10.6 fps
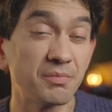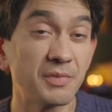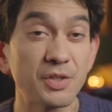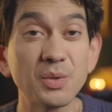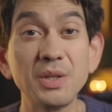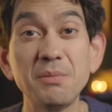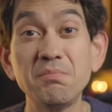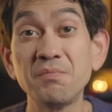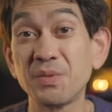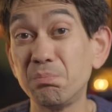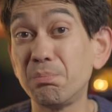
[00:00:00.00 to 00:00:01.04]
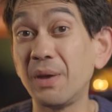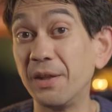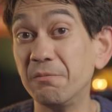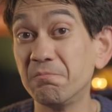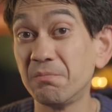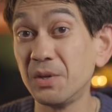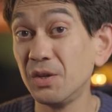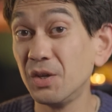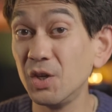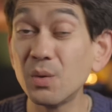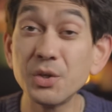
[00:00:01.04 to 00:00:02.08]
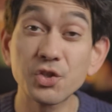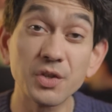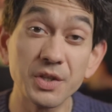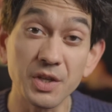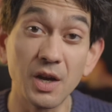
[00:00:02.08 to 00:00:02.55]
Let's call him Ben, who always tries